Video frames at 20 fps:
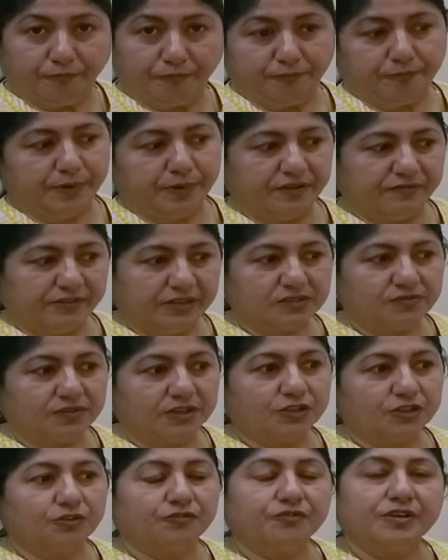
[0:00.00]
previous
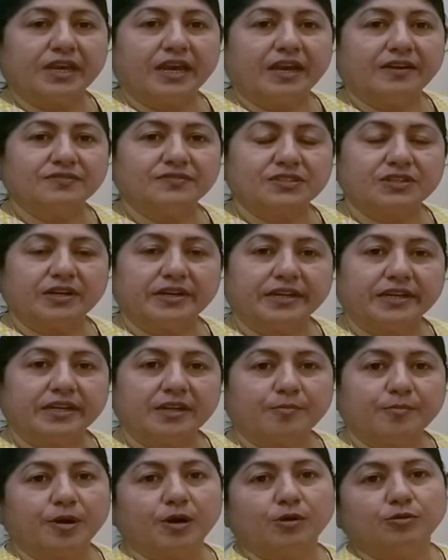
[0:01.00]
video, we have studied
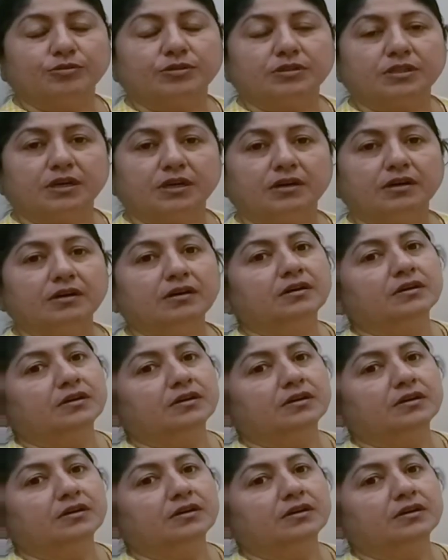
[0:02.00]
about the